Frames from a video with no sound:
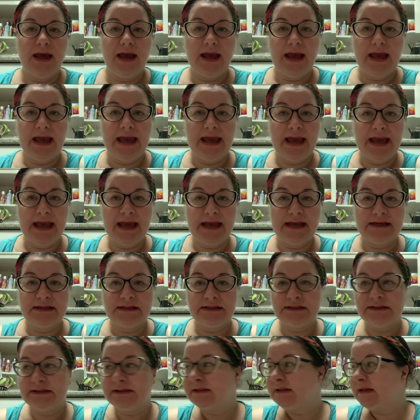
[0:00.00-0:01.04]

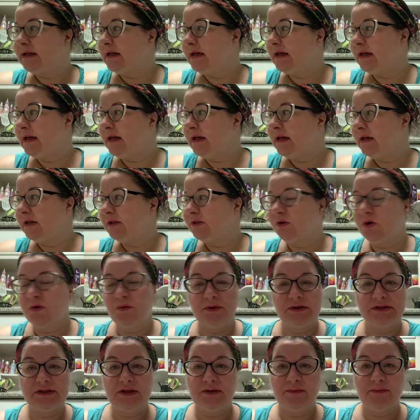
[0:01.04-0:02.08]
and he is
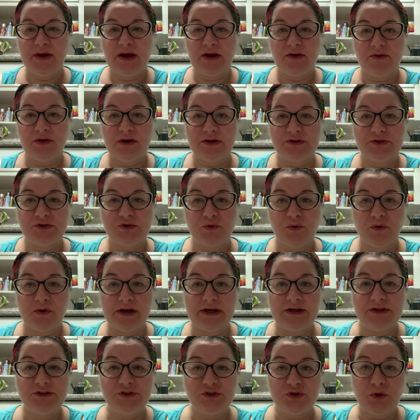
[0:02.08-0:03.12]
always in the background
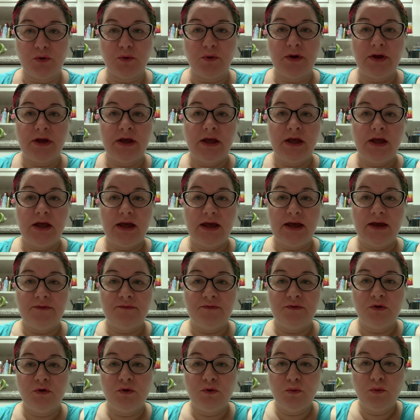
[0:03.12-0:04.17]
snoring. So
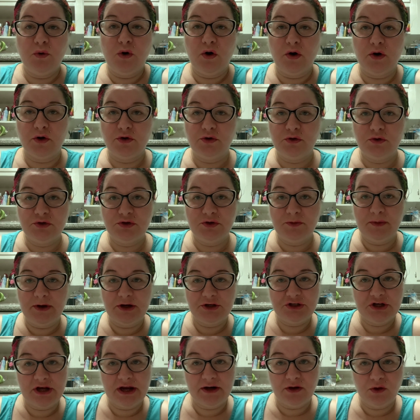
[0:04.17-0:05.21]
if you are new to my
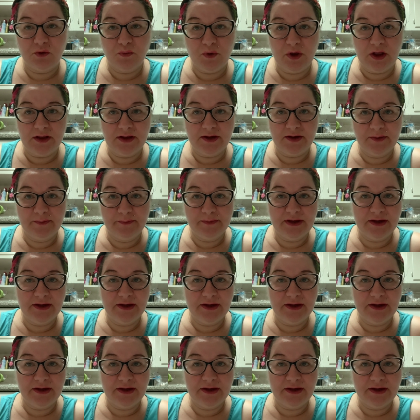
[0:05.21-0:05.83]
channel, welcome.